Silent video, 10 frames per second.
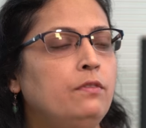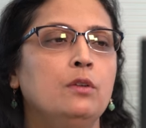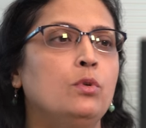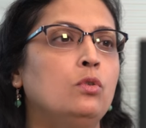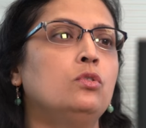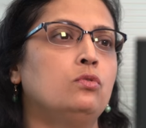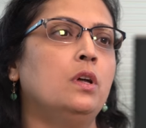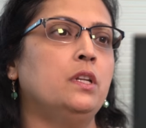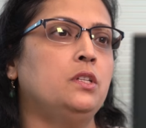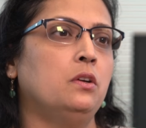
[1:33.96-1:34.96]
give them a good
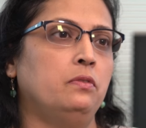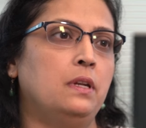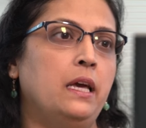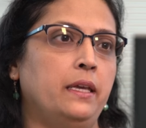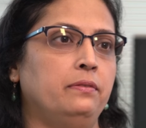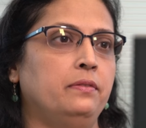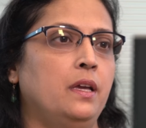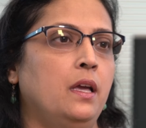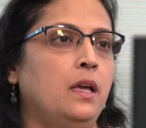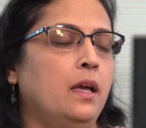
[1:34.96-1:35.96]
quality of life.
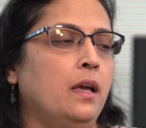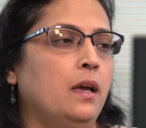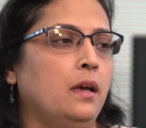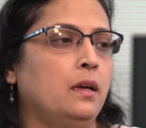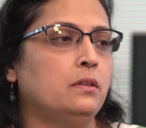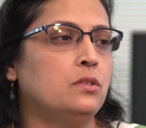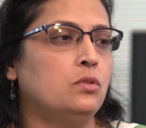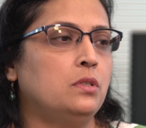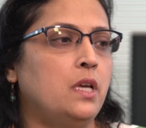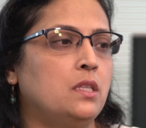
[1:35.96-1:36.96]

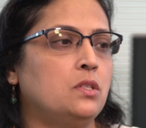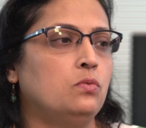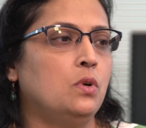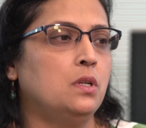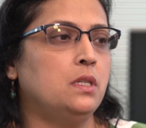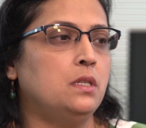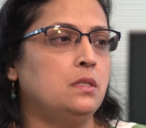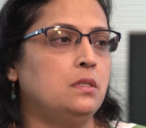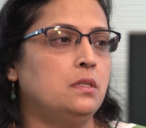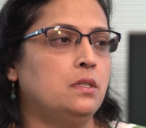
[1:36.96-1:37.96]
So that's what
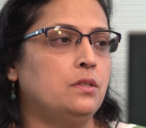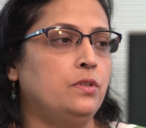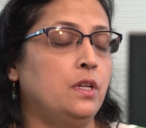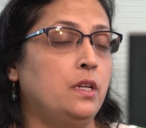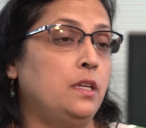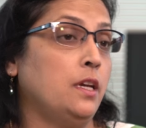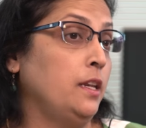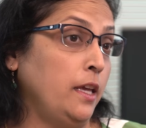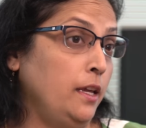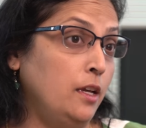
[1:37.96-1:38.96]
is really
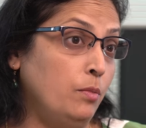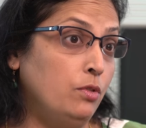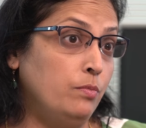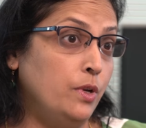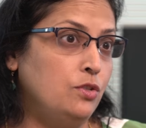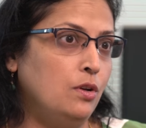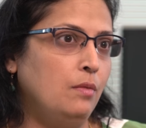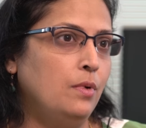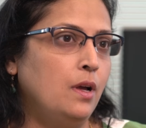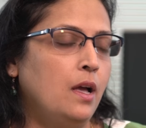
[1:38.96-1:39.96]
I like about my
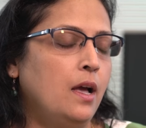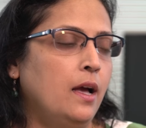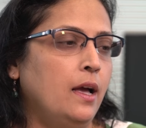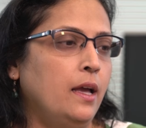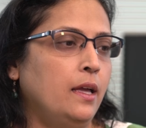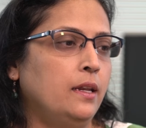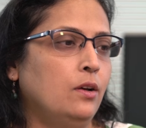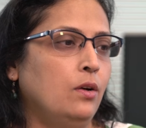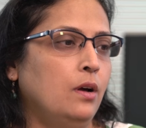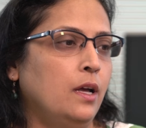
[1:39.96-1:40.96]
job.
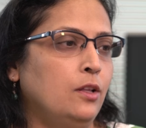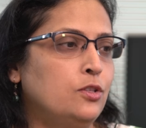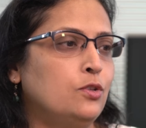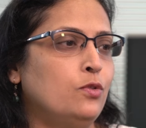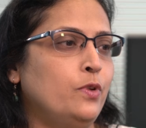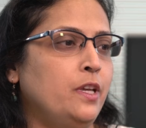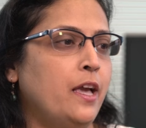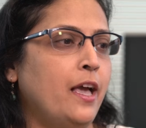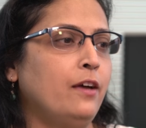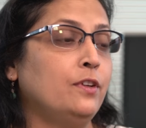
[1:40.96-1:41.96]
And also
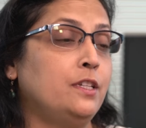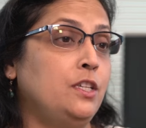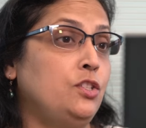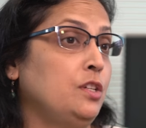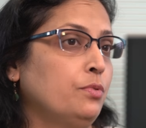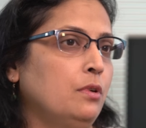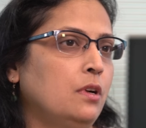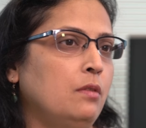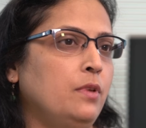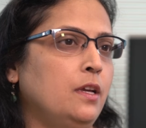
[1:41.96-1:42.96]
we have a teaching
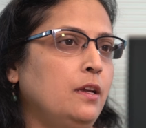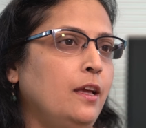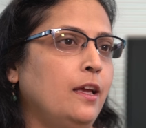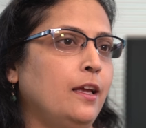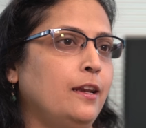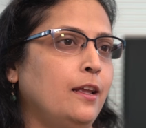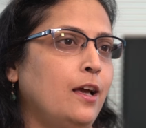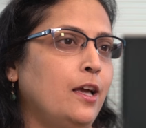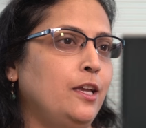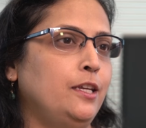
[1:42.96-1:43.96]
program here, and
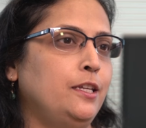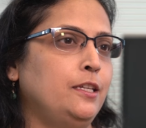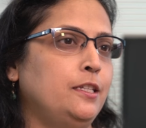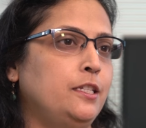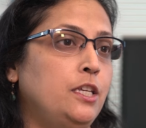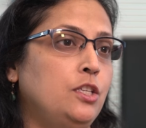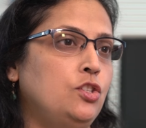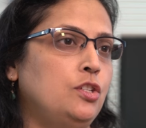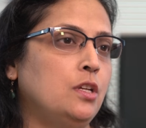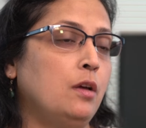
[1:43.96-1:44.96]
I
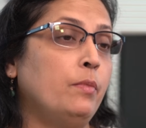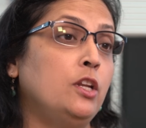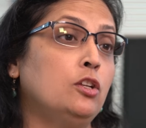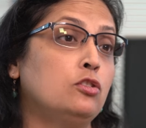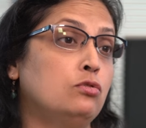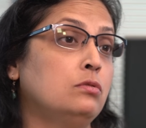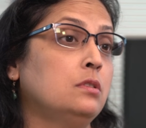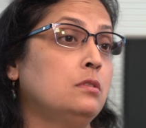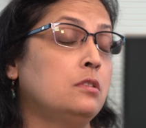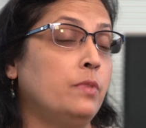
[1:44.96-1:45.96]
teach medical
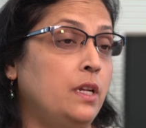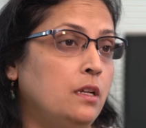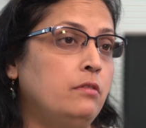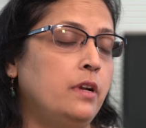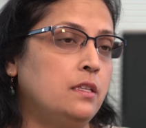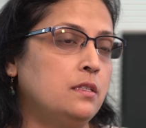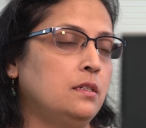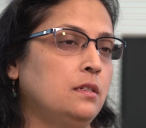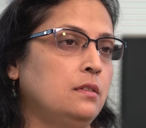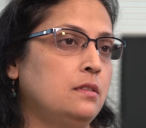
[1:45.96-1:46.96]
students, medical
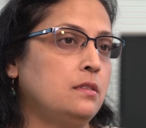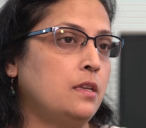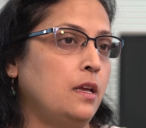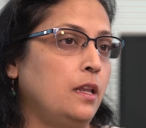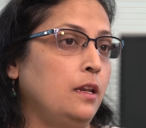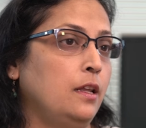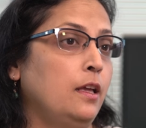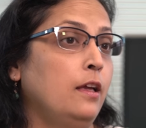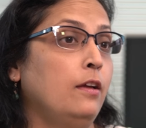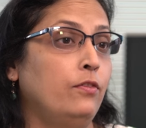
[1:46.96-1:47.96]
residents and
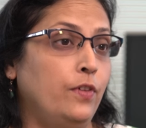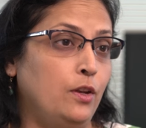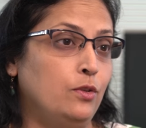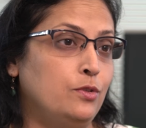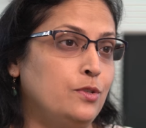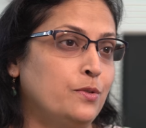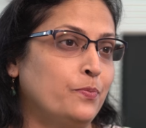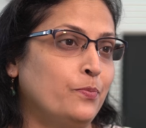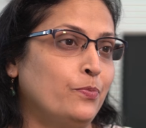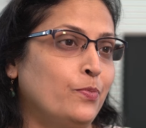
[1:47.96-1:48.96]
fellows,